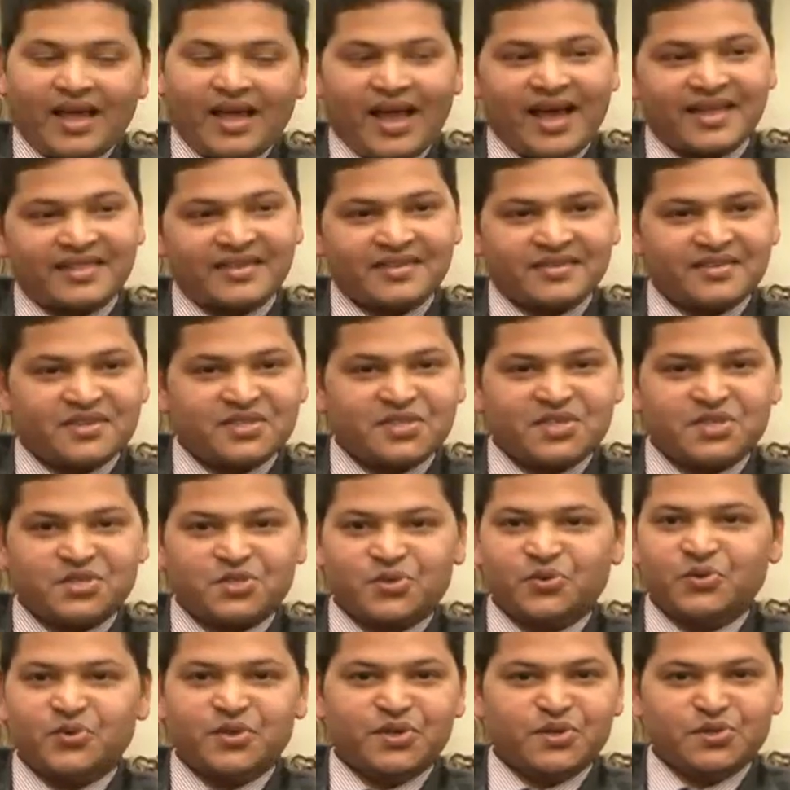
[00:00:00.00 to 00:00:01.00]
I think this is
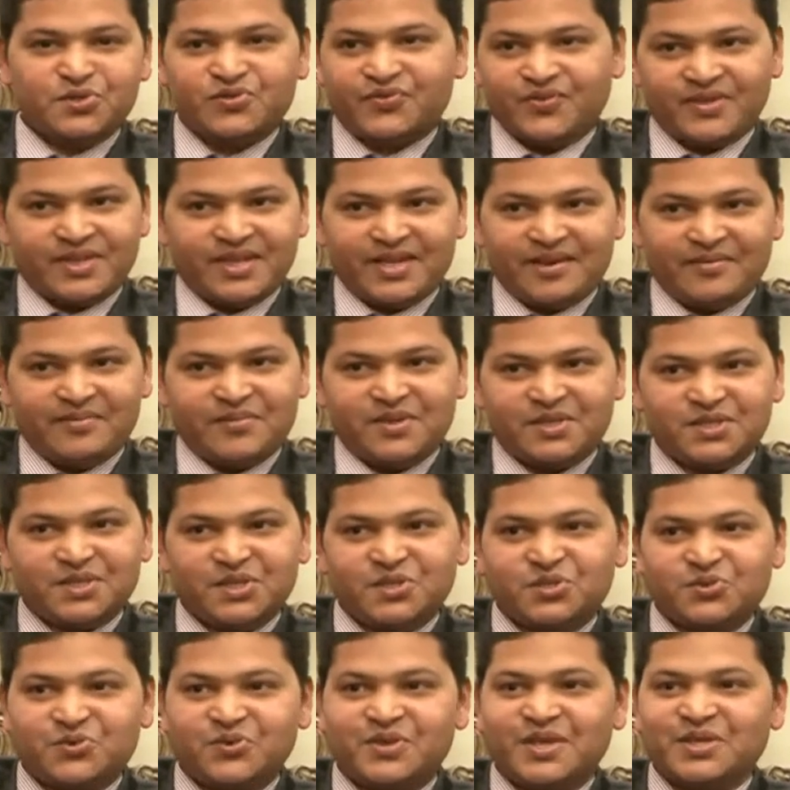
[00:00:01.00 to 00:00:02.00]
good news for the
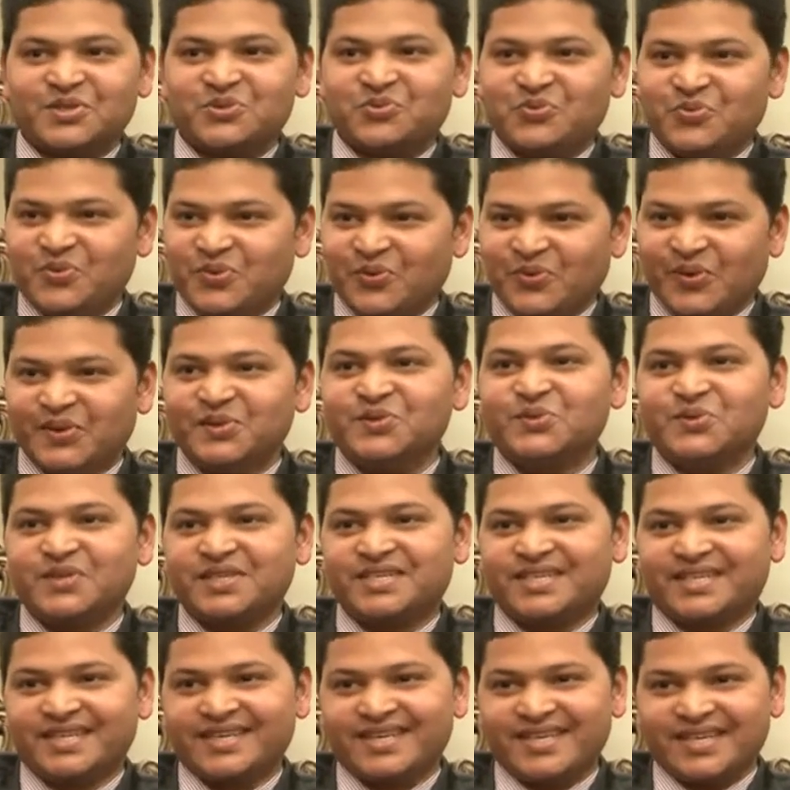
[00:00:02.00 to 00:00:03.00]
Nepalese students who want to
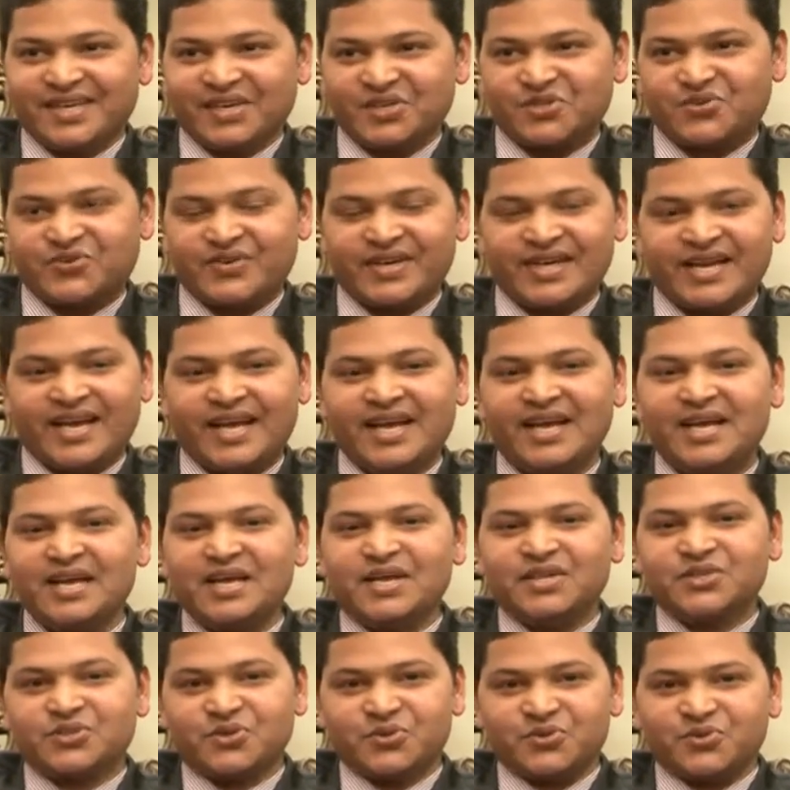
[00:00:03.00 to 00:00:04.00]
study in Australia.
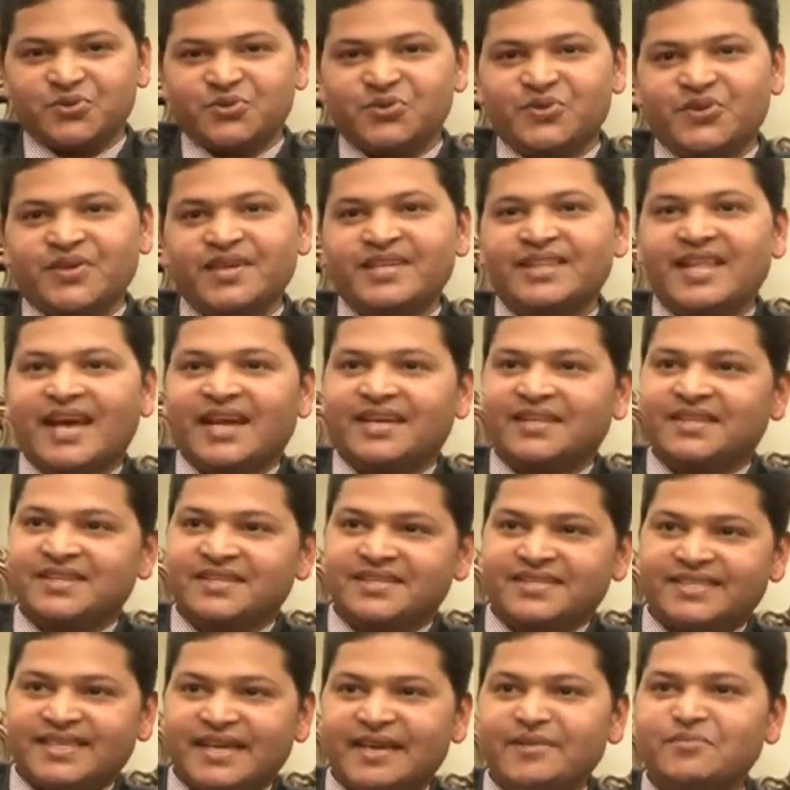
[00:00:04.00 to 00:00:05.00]
So do you think that the
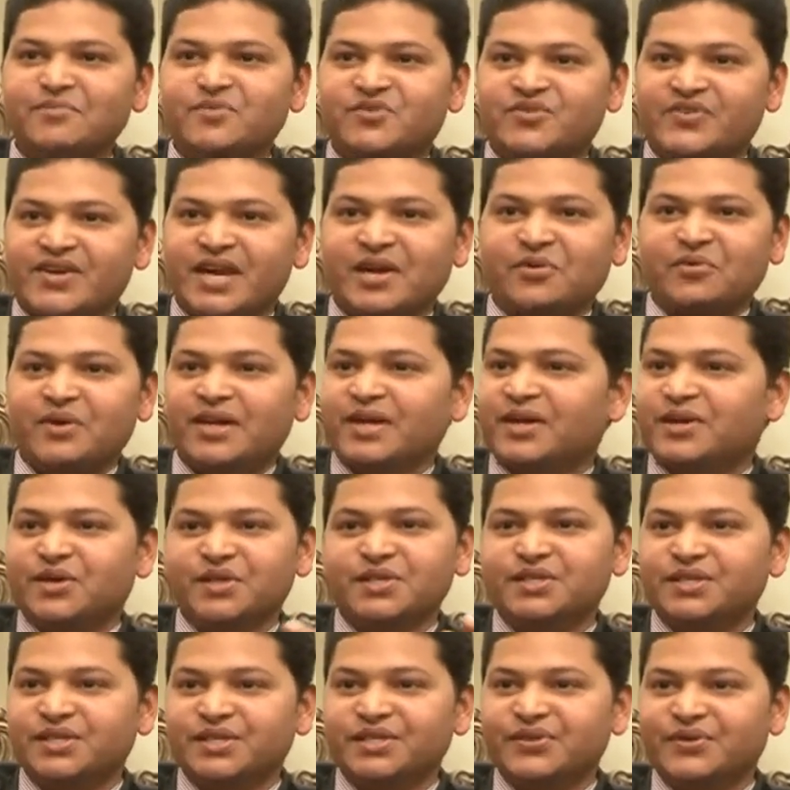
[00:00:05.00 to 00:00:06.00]
same trend will
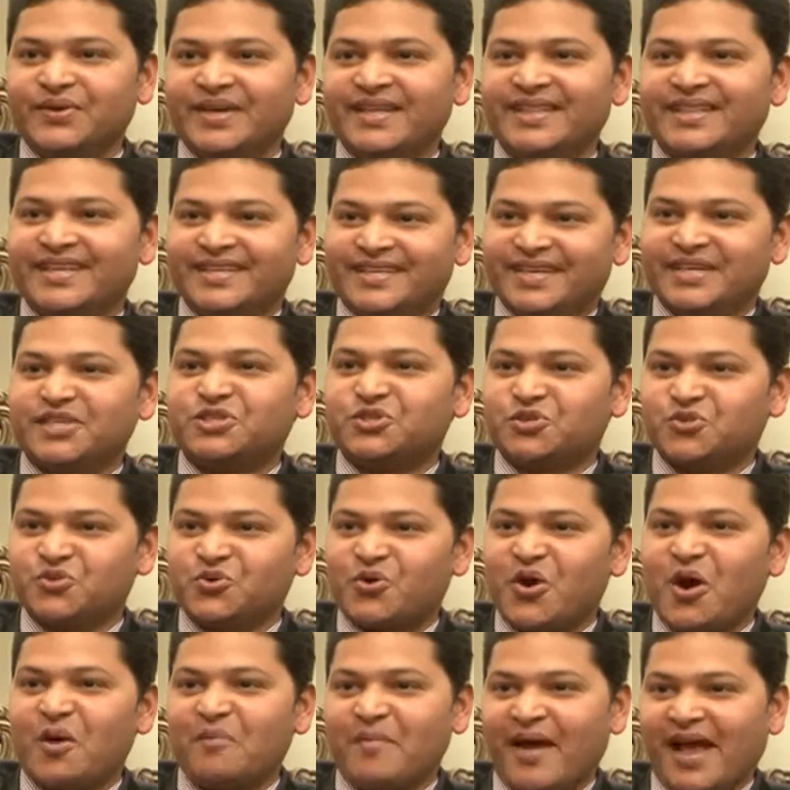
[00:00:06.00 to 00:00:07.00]
continue in the days to
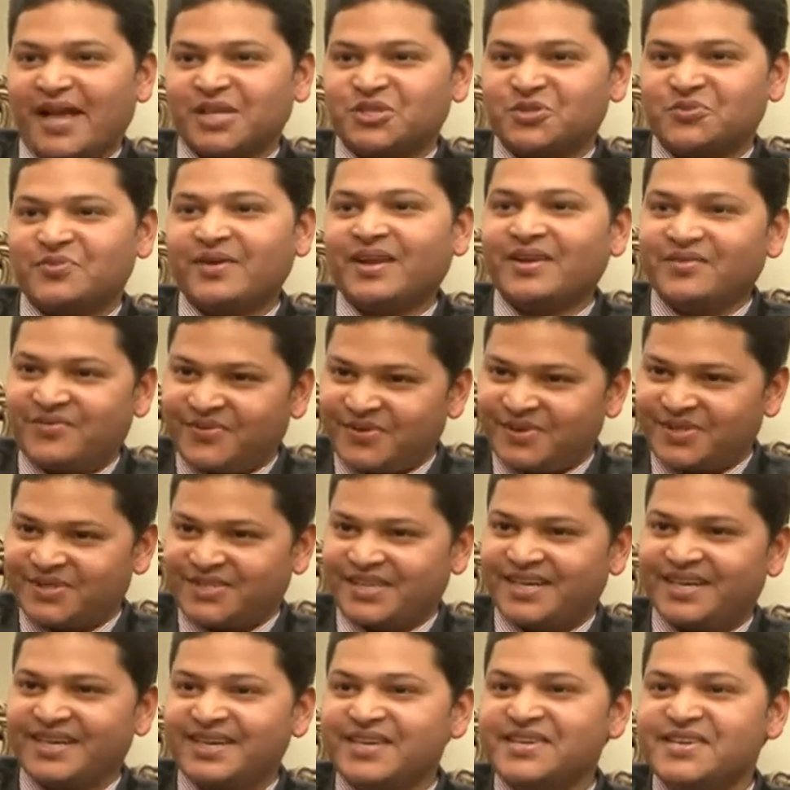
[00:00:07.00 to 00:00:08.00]
come as well for
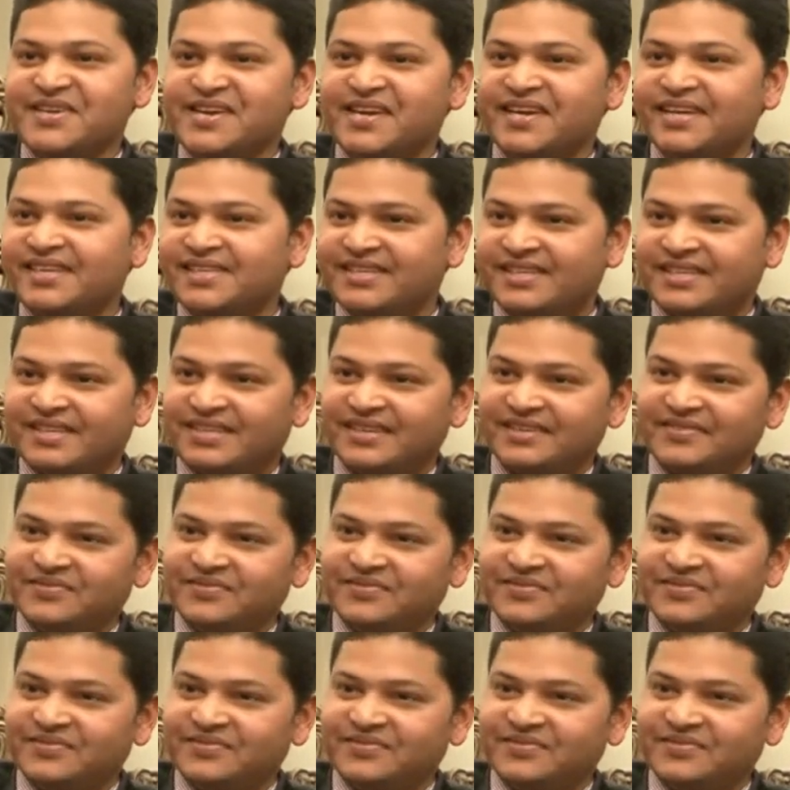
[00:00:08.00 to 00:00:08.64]
certain years?